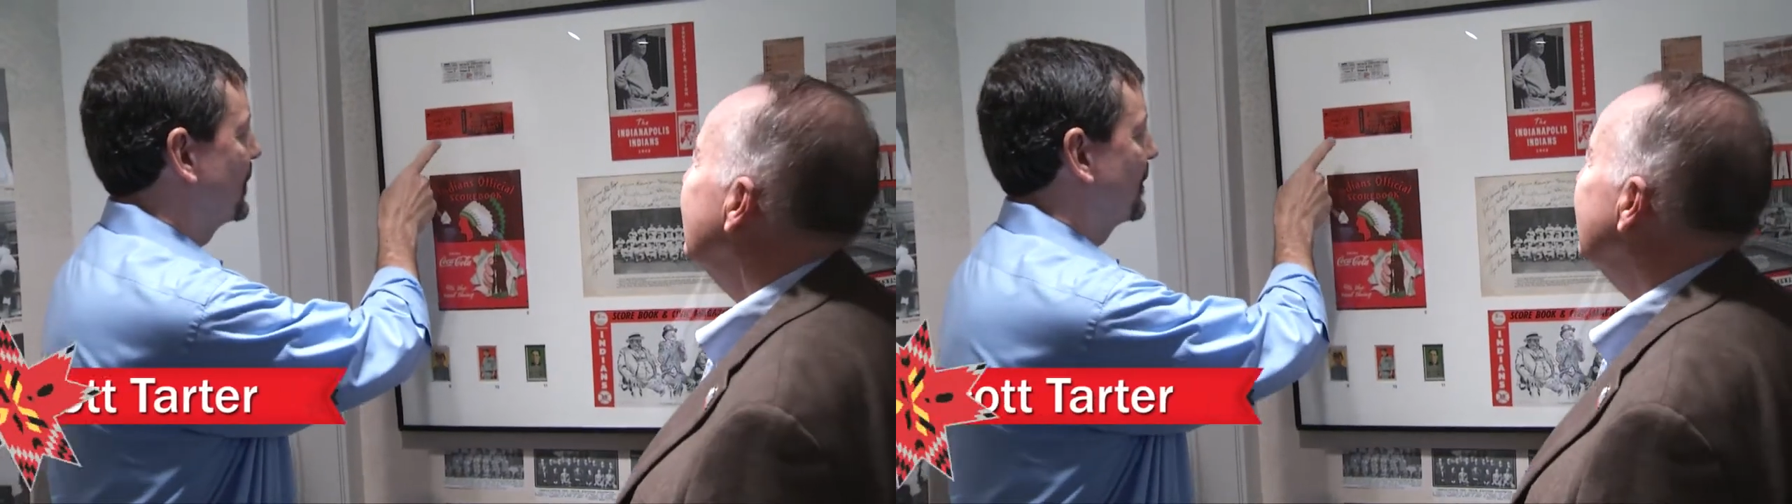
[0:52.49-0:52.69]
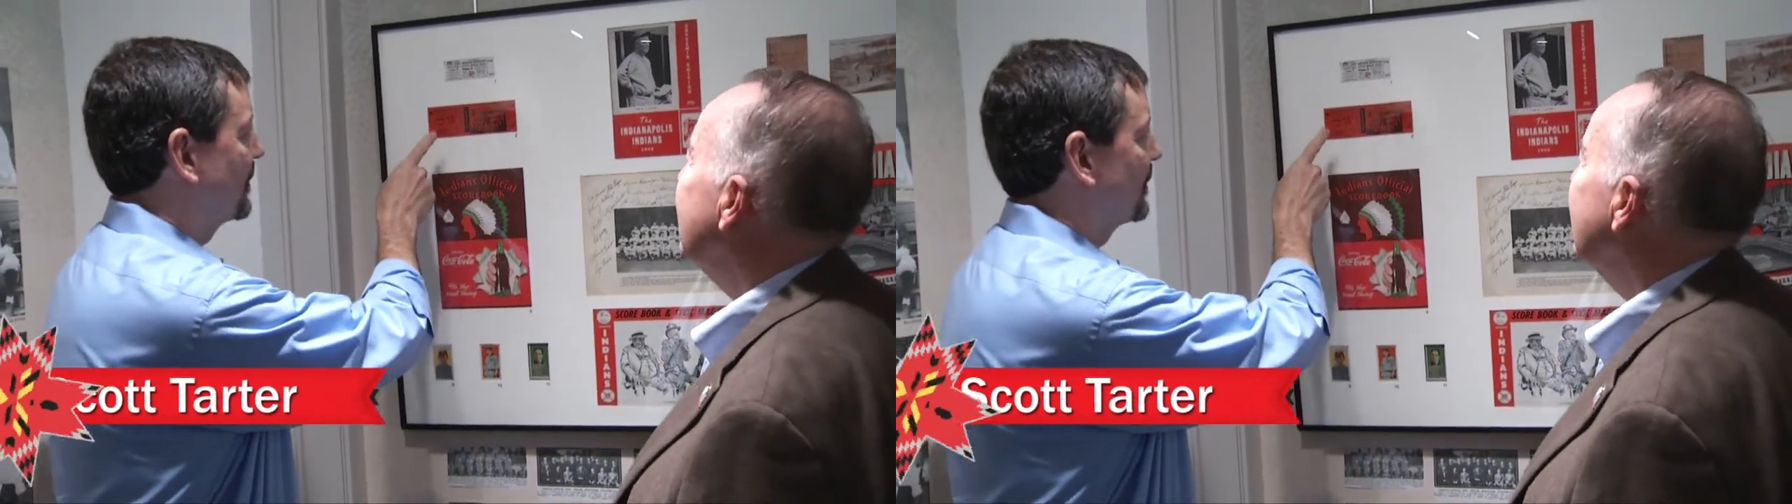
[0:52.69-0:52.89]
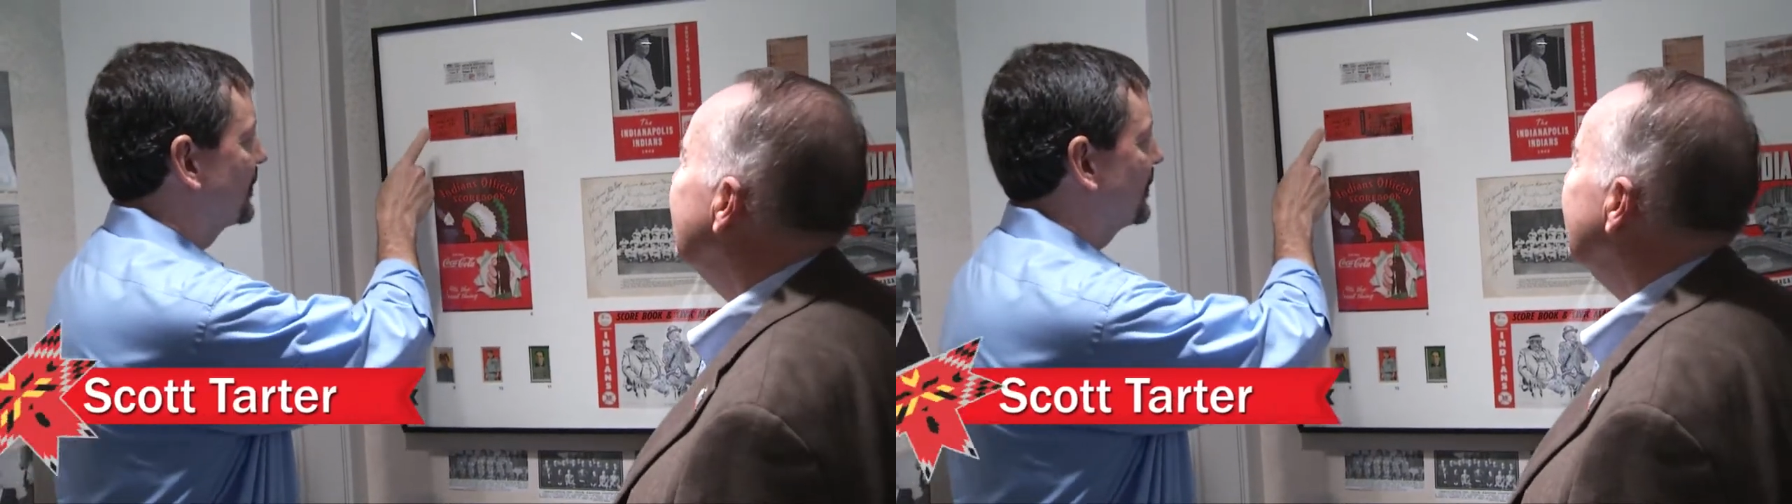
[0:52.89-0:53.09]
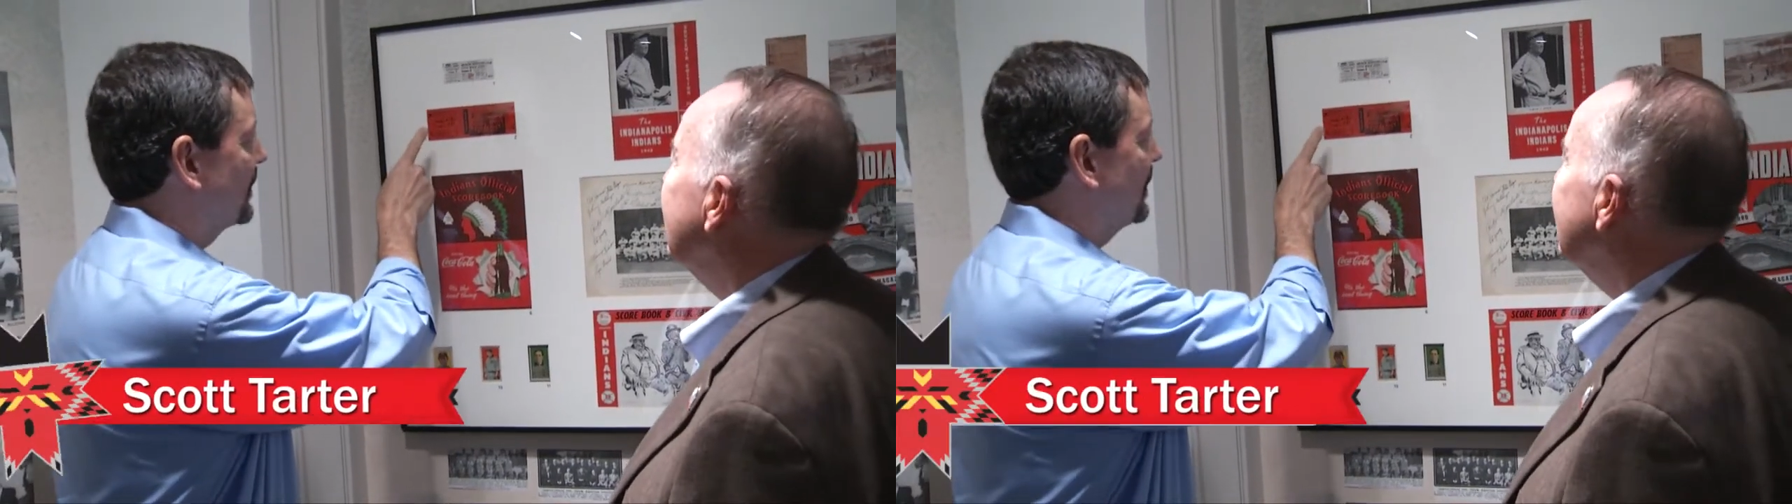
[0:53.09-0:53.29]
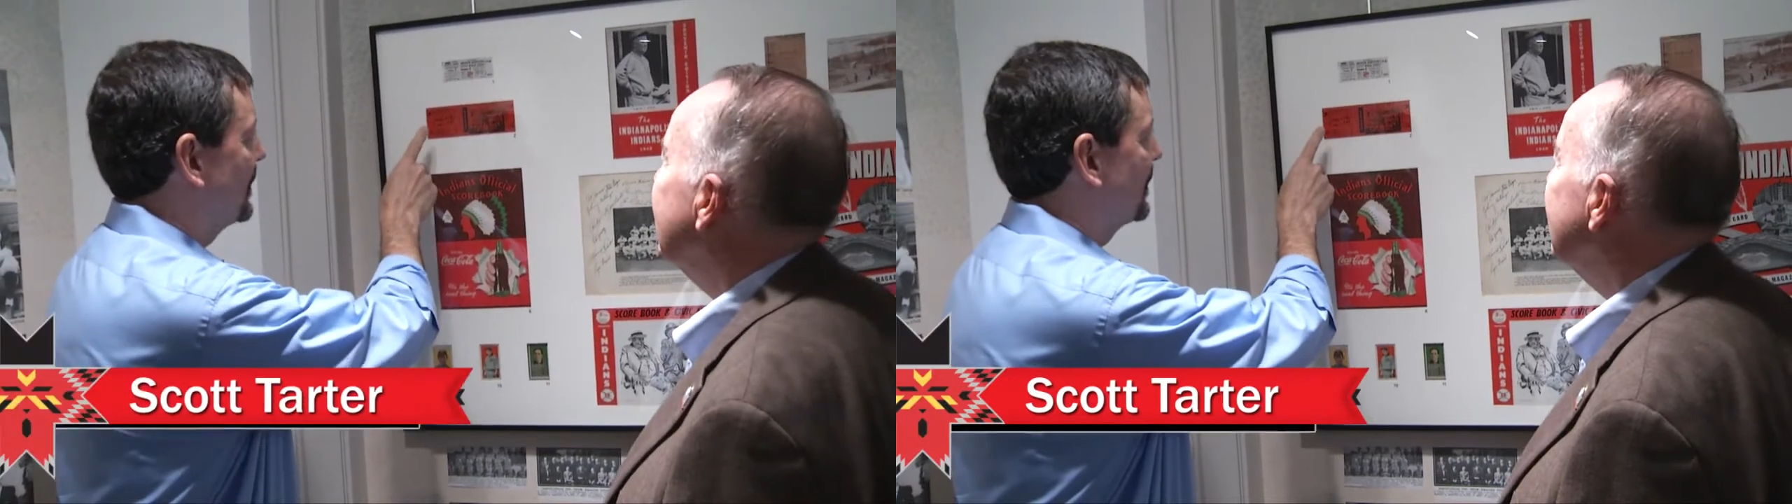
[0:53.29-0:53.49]
because
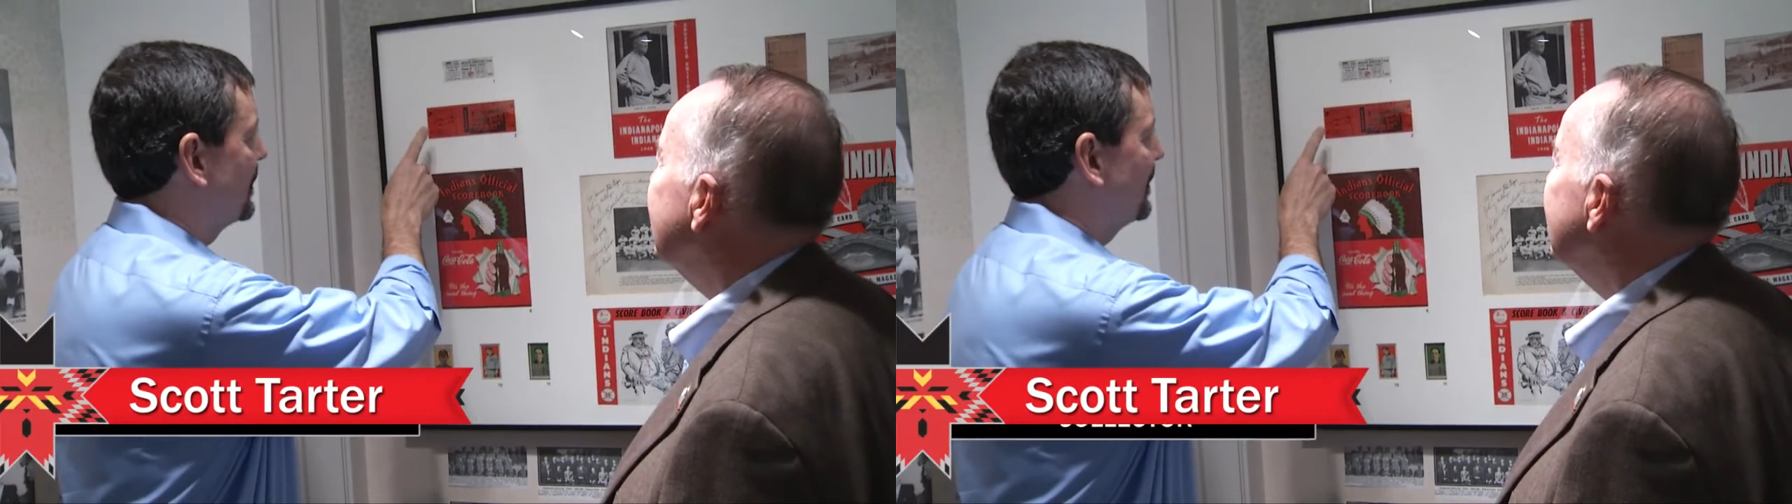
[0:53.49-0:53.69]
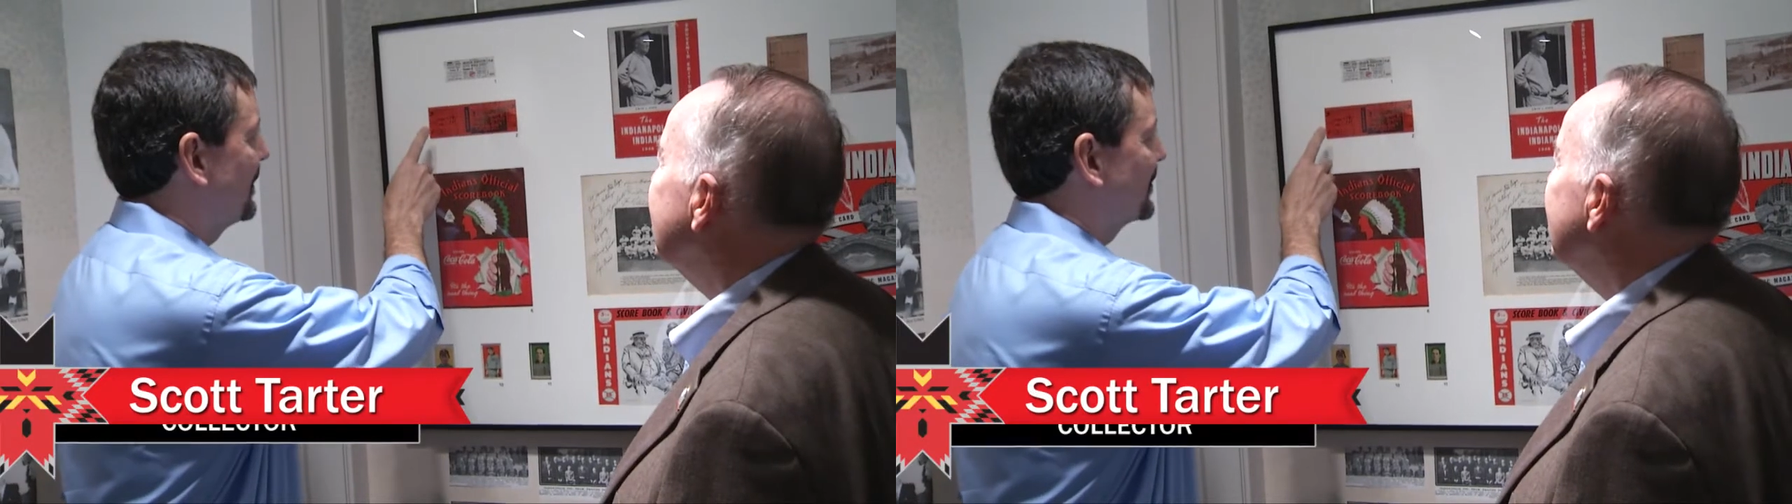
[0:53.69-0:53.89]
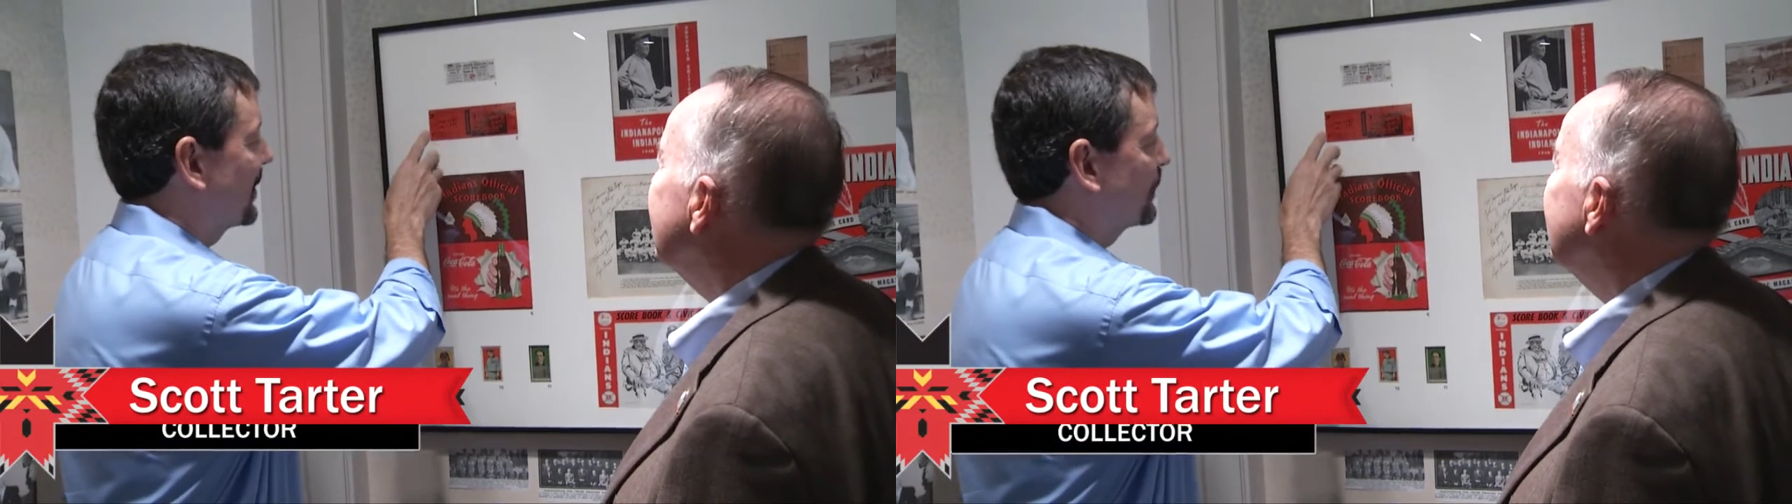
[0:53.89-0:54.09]
it's